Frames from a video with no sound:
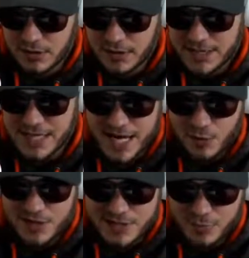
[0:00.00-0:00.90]
His height
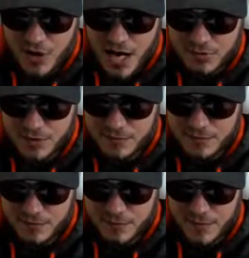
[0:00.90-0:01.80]
wasn't a problem.
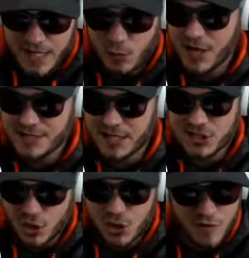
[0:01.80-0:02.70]
He wasn't a
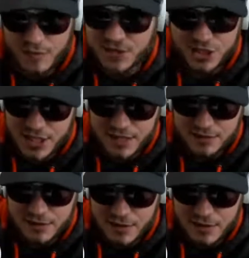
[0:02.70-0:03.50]
turnover machine,